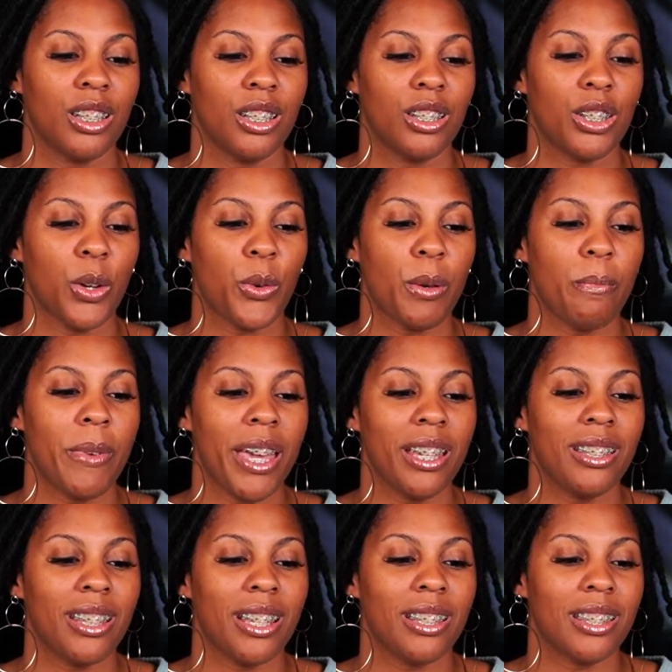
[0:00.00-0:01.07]
"So it
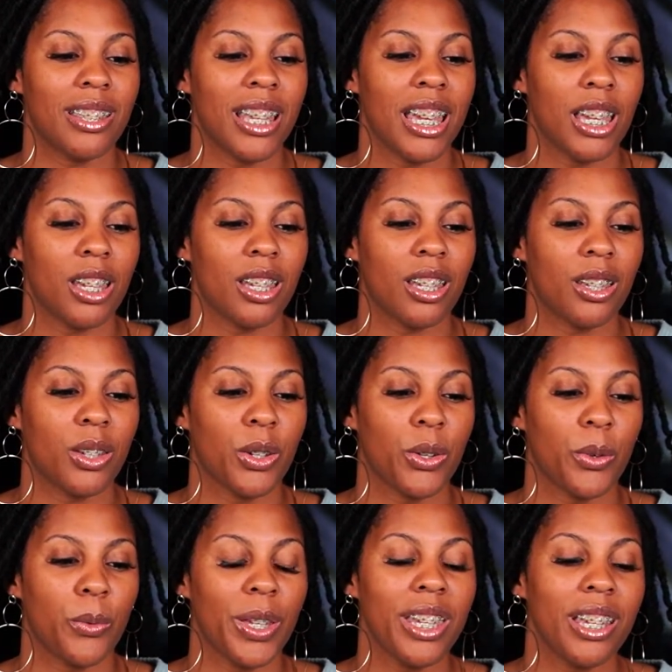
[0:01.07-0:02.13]
makes us think
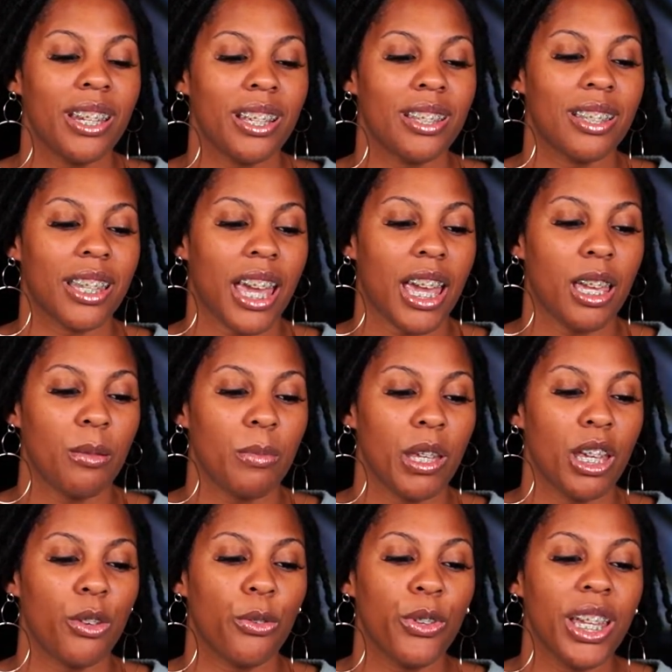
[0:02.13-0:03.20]
we can escape
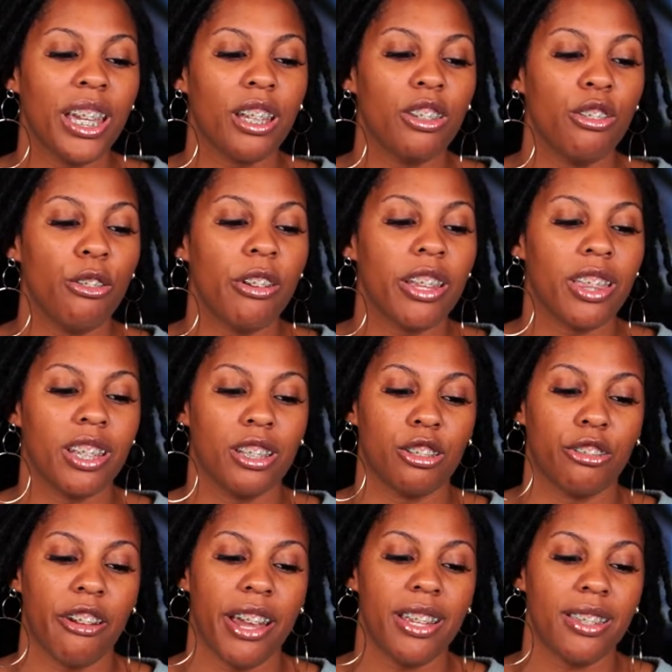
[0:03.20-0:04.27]
if we ignore this
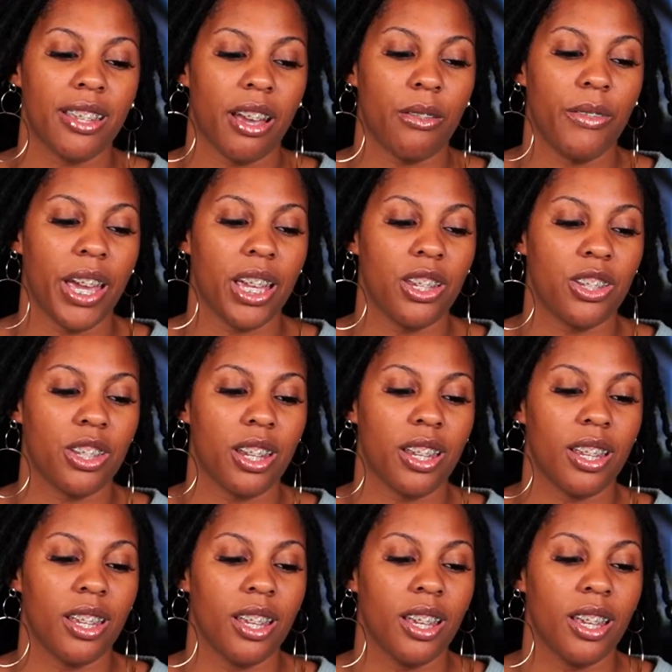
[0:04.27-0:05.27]
great salvation